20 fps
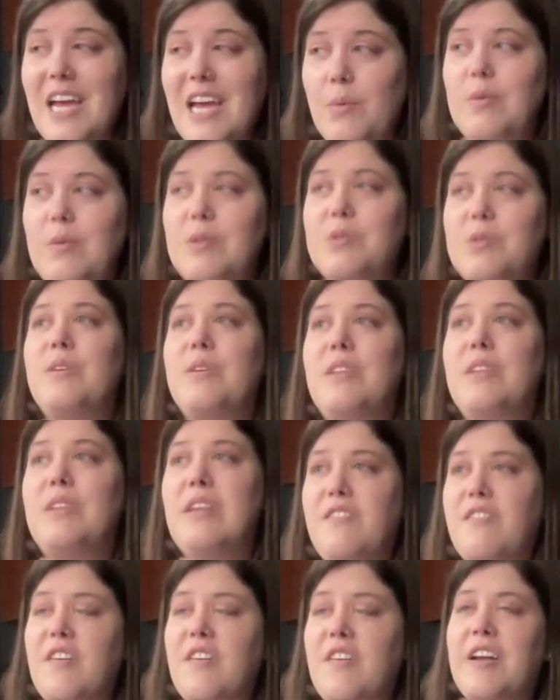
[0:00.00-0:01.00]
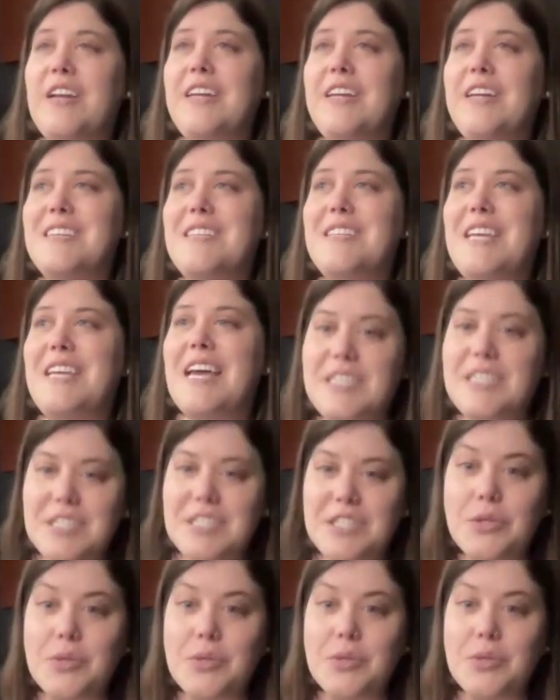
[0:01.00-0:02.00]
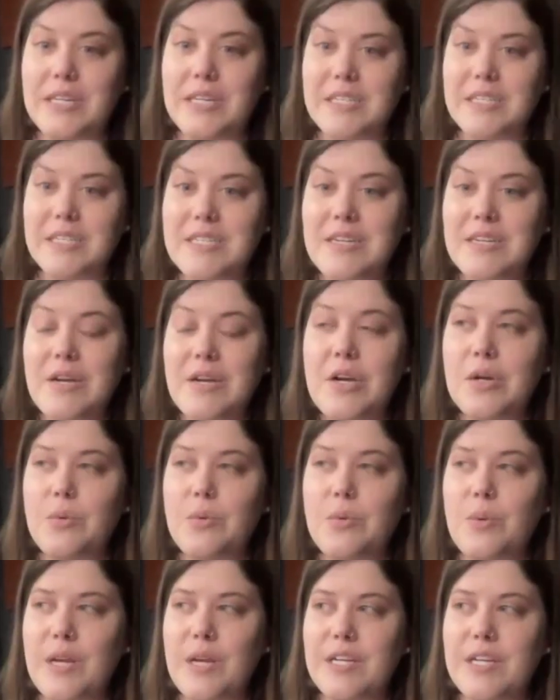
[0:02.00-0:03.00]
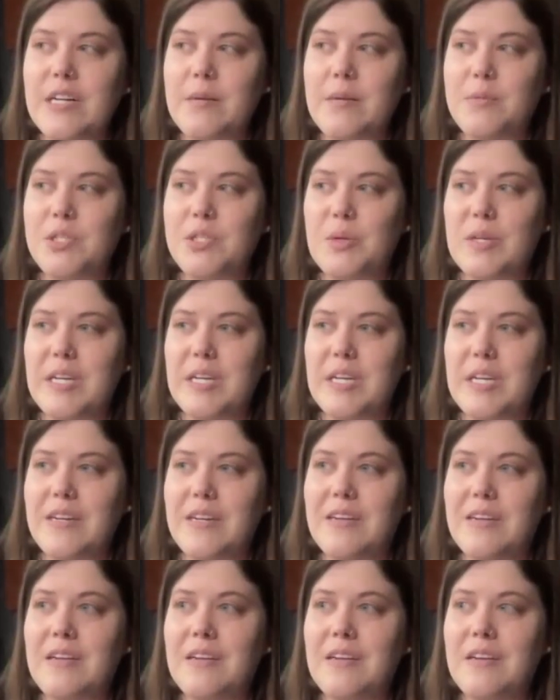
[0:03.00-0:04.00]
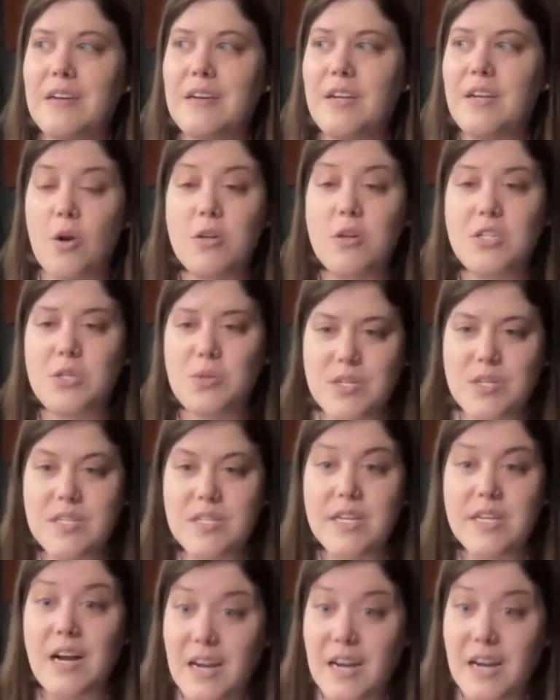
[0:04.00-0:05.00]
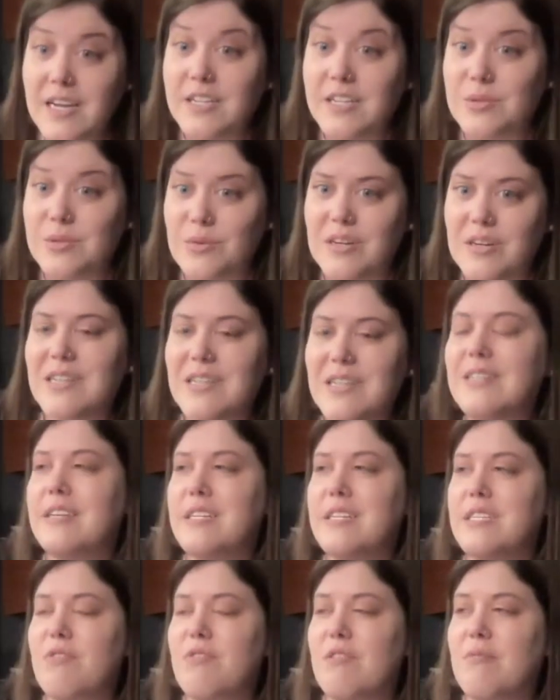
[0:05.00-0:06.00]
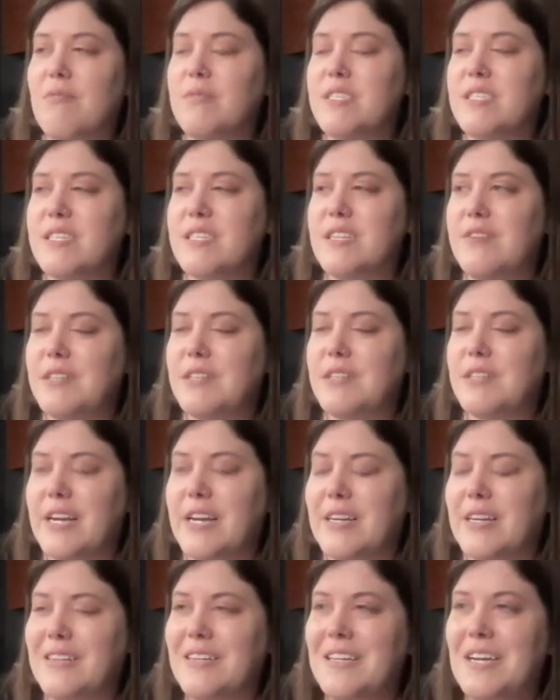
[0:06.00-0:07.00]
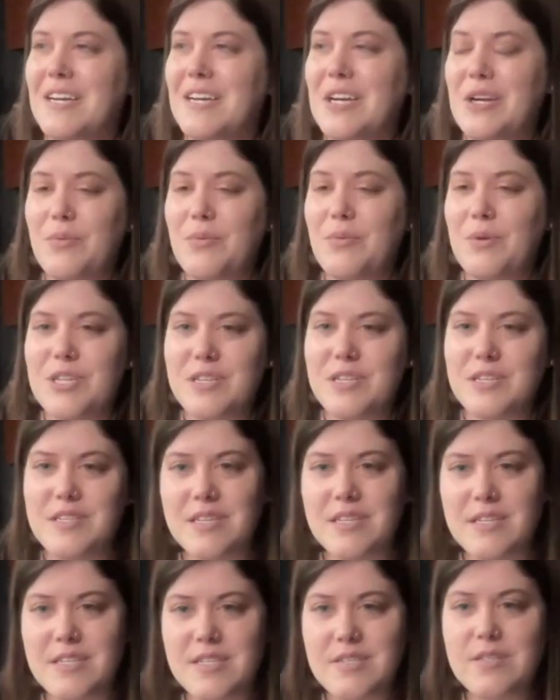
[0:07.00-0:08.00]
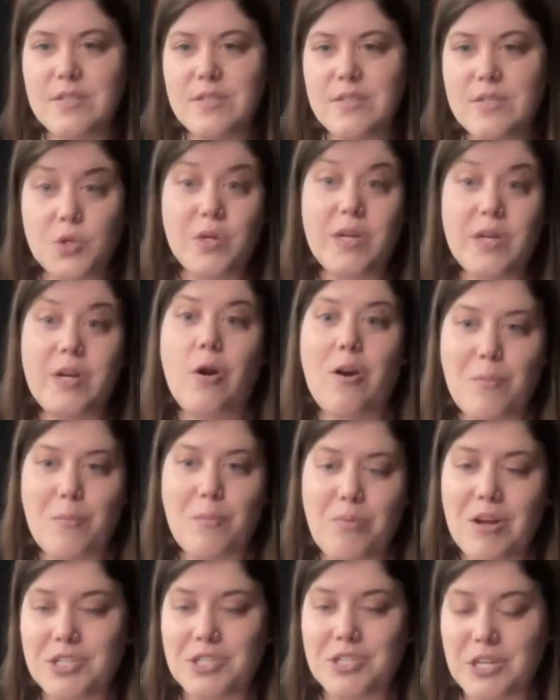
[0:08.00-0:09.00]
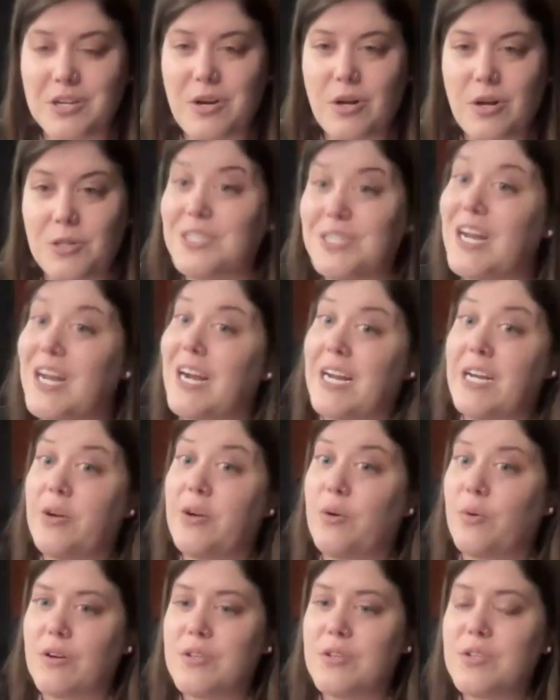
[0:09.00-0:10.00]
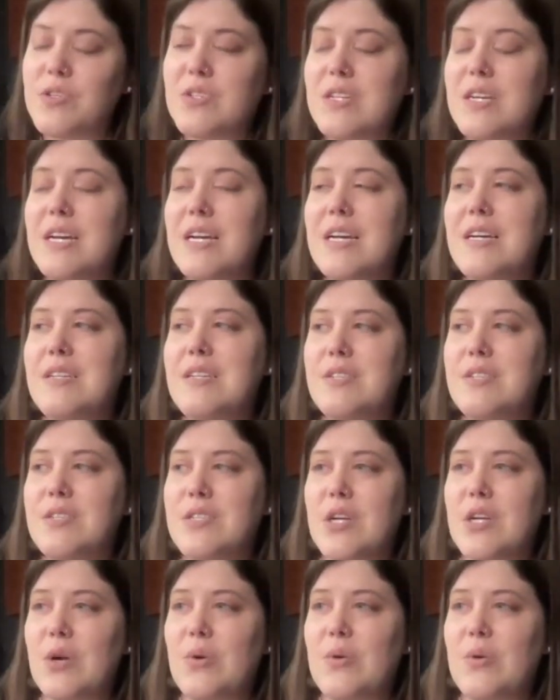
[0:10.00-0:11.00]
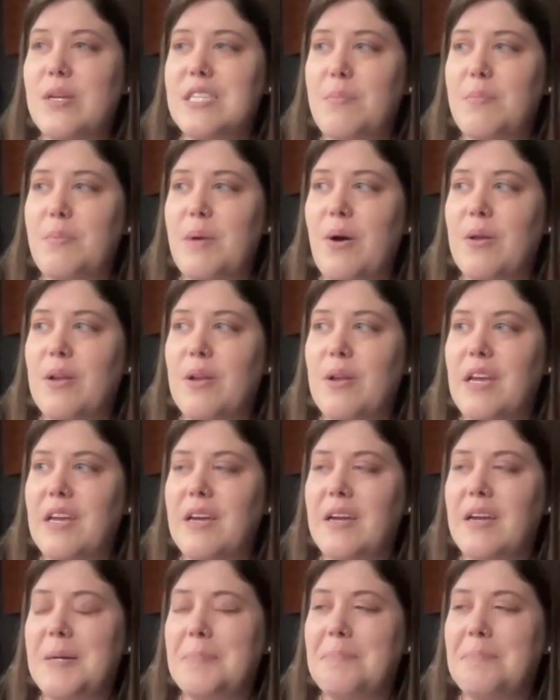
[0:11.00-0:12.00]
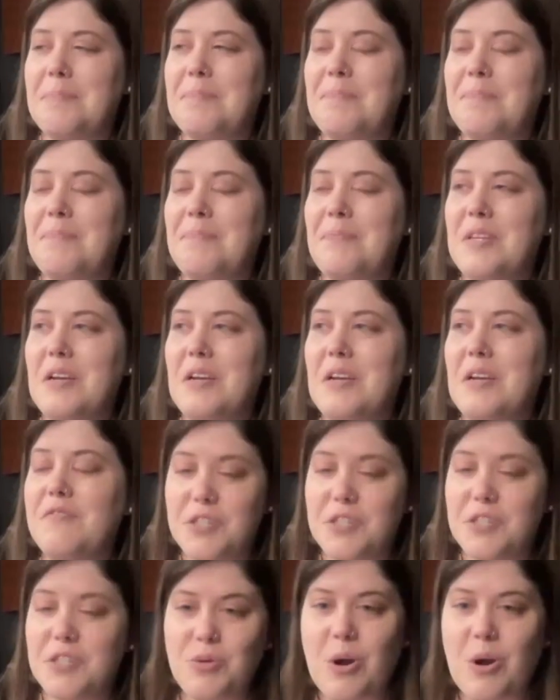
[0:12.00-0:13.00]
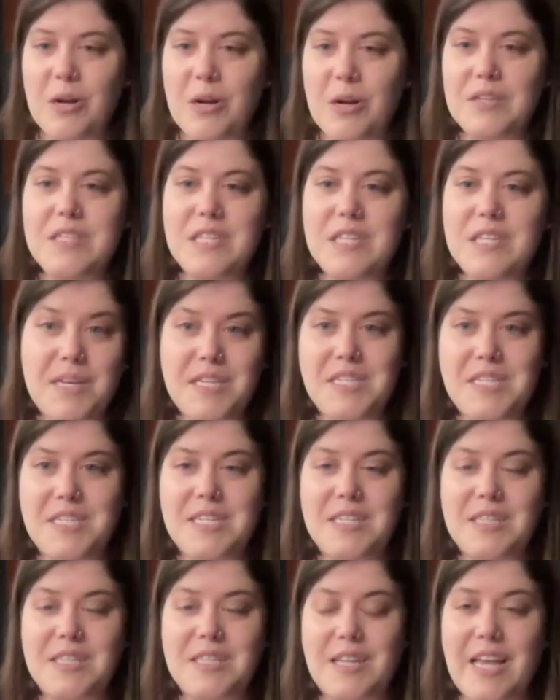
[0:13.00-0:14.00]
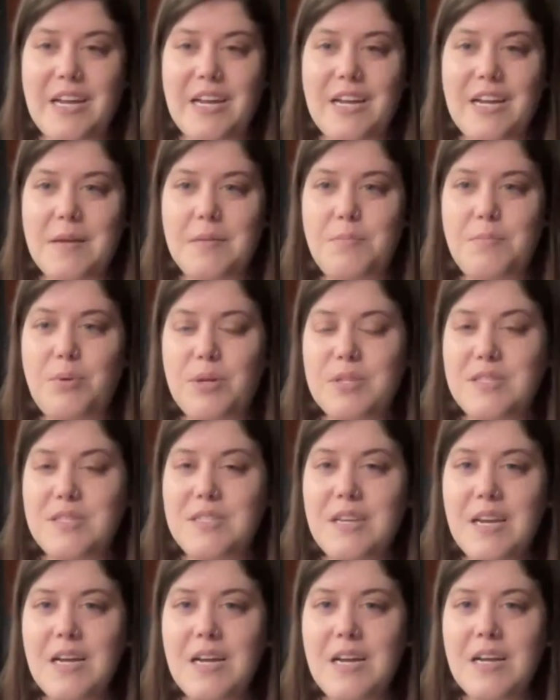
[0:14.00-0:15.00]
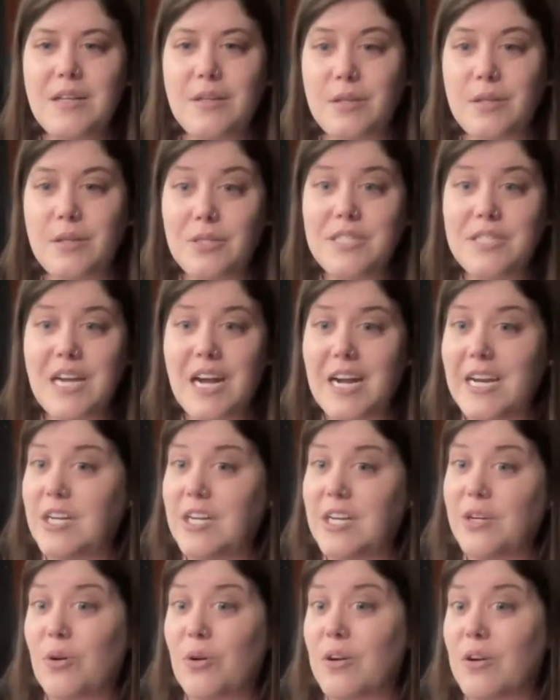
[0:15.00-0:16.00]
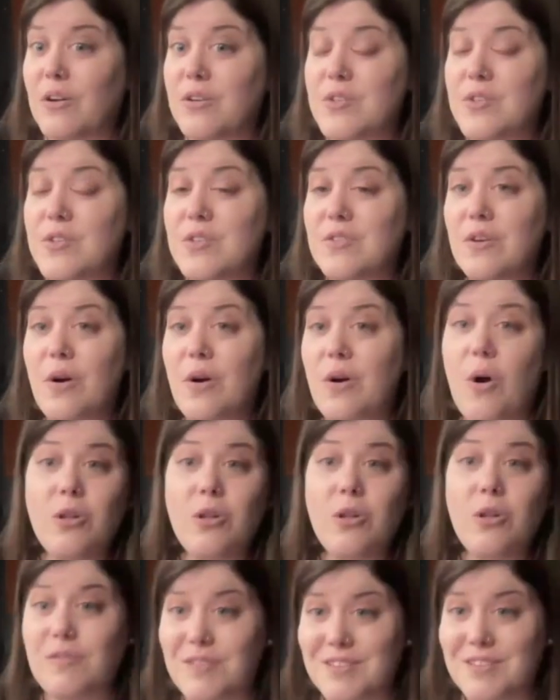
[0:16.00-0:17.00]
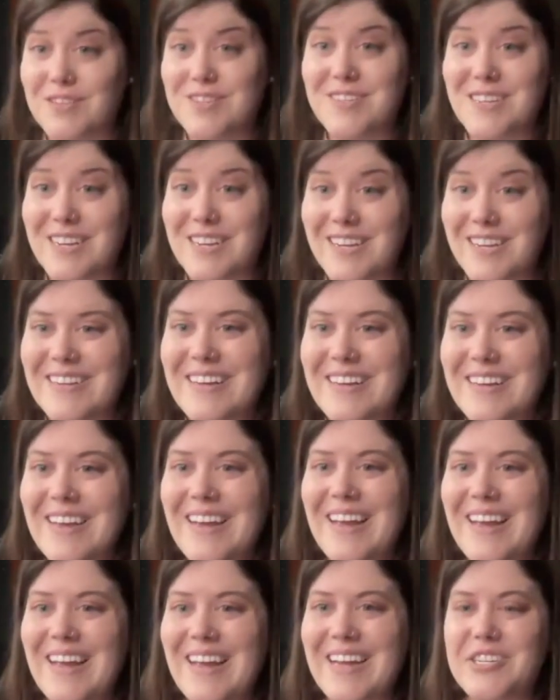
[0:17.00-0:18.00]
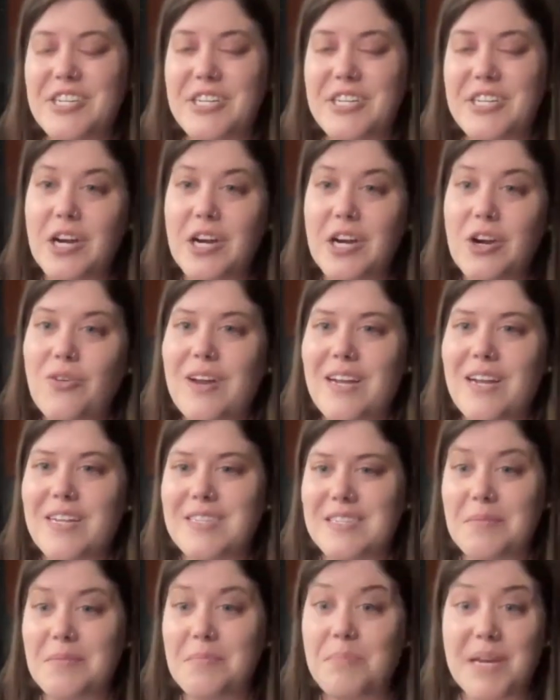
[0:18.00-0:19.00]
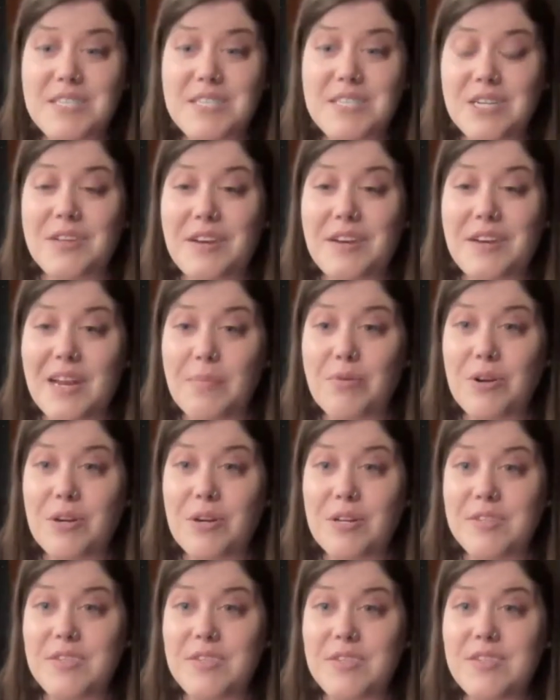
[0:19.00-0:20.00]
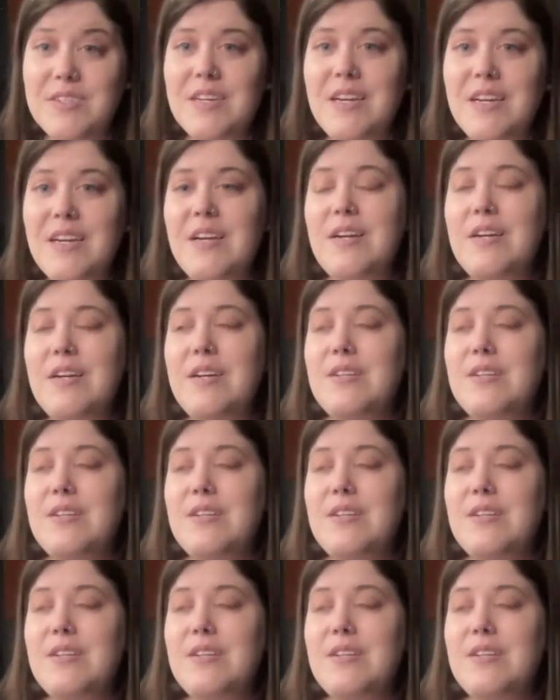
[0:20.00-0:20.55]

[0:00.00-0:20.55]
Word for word: And what was really fun is at the end of the unit, we ended up doing an art source that I adore that is from the city of Atlanta, which is this street art project called Tiny Doors. So it is about a um, a visual artist that's based in Atlanta that puts little tiny doors all over the city, and she decorates them based on the neighborhoods.